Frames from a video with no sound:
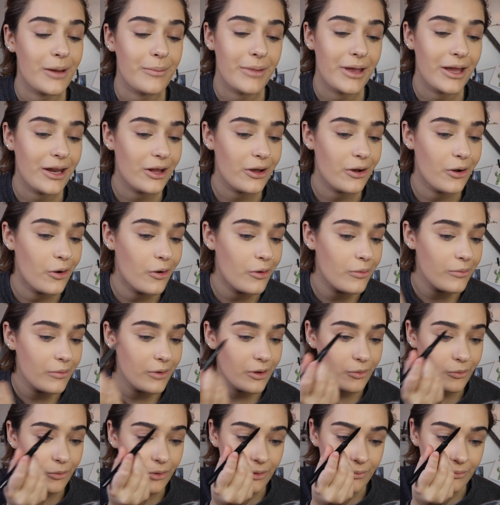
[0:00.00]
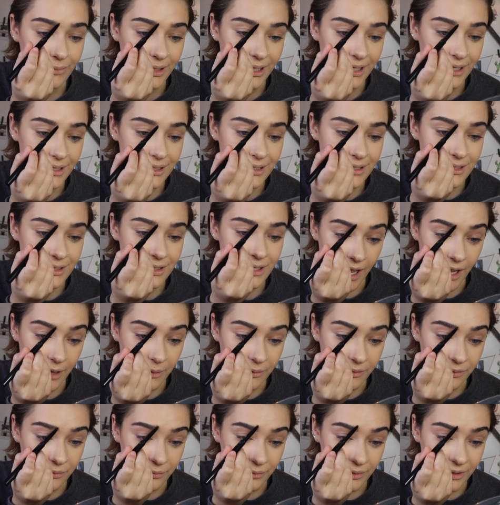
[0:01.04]
I made it home in one piece. I
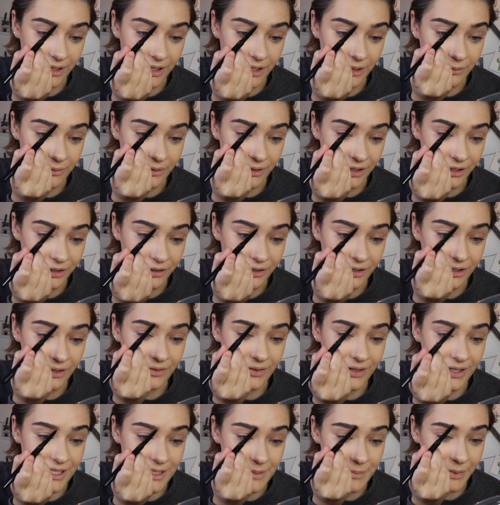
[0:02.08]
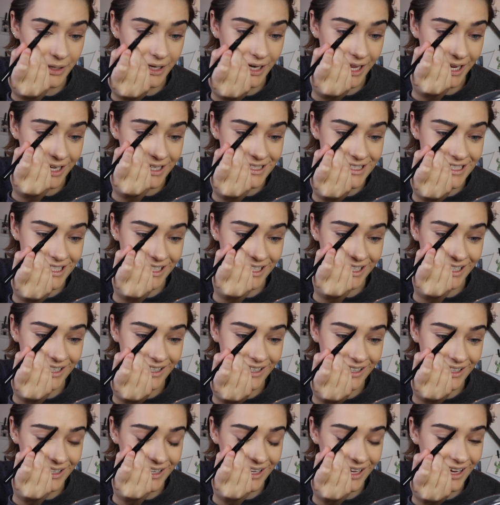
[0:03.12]
was really nervous, but I did
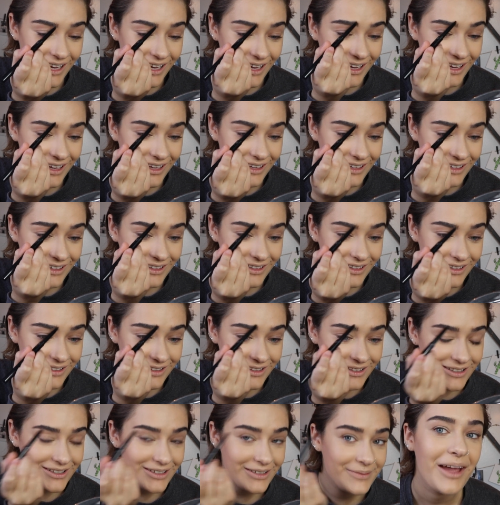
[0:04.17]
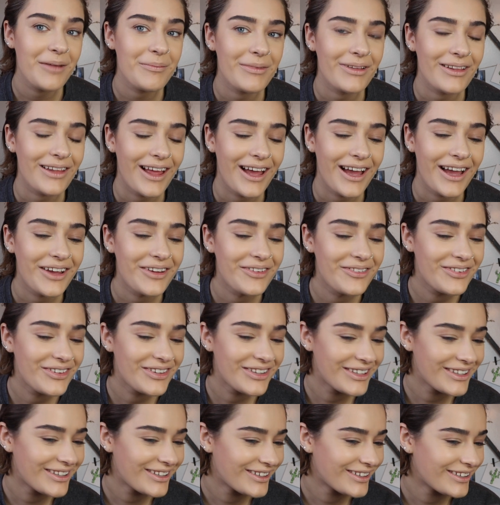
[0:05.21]
it and I'm
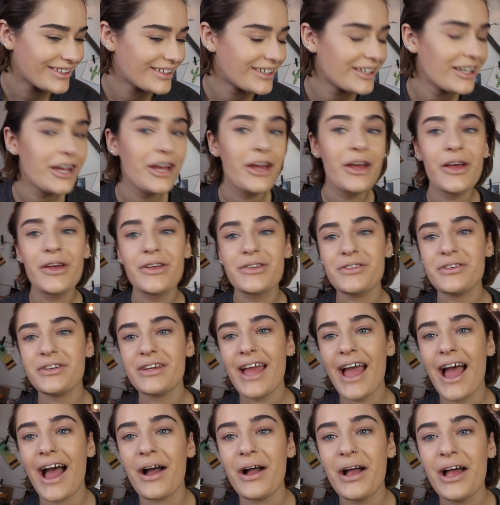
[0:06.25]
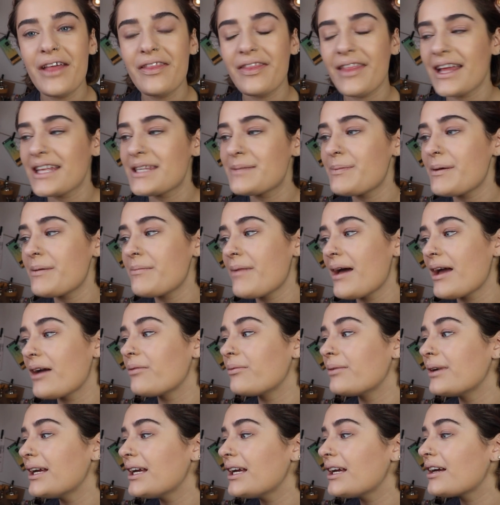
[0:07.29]
alive. So yeah, that's been my
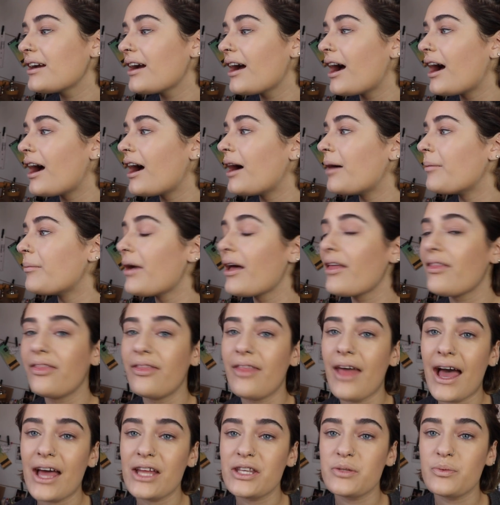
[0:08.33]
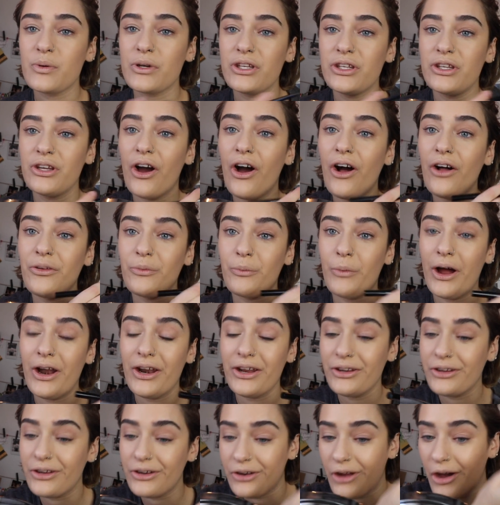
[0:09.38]
week. That's what y'all
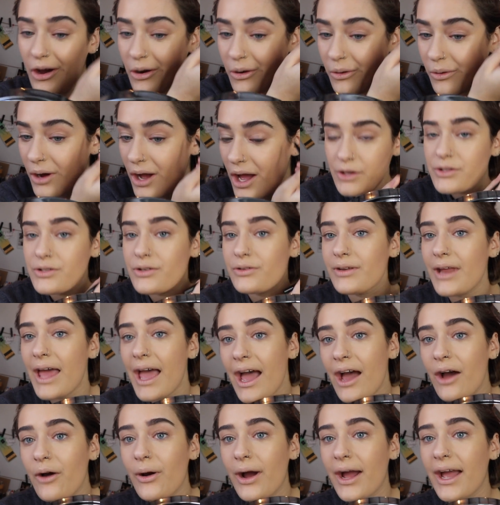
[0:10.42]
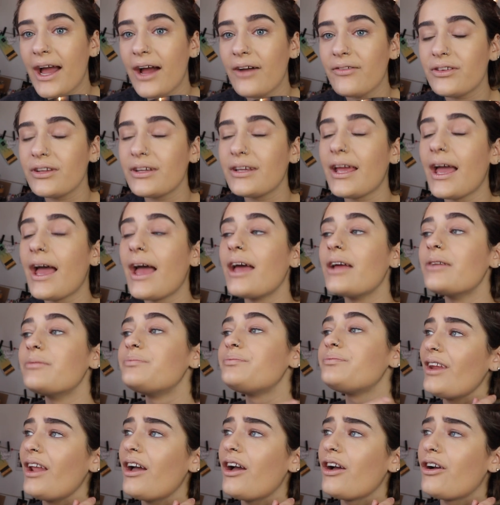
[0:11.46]
wanted to know. So now I have to get
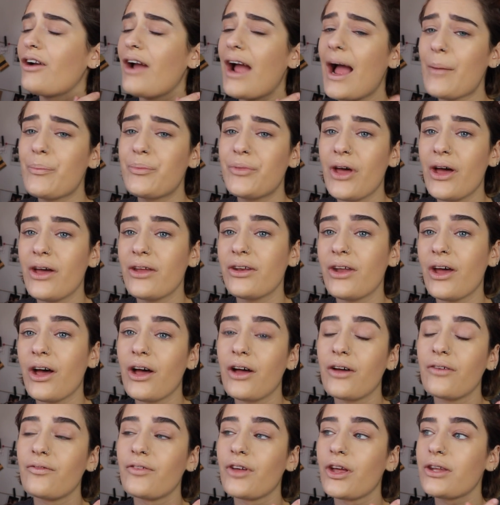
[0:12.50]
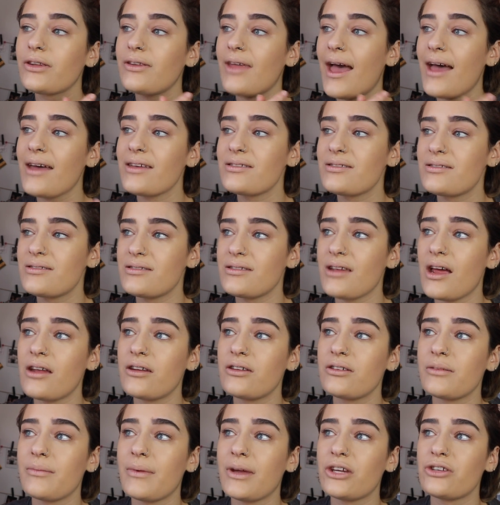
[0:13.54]
a crap ton of tests
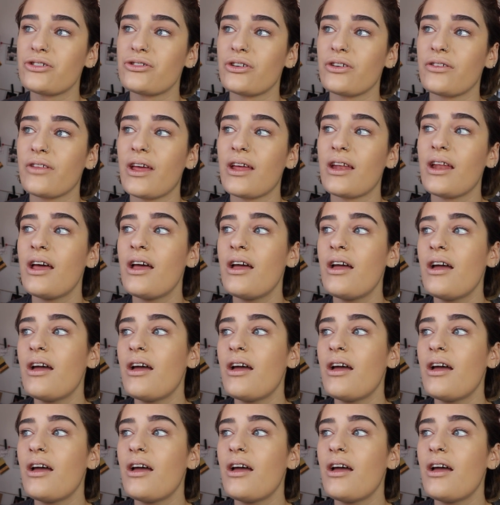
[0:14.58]
done to make sure that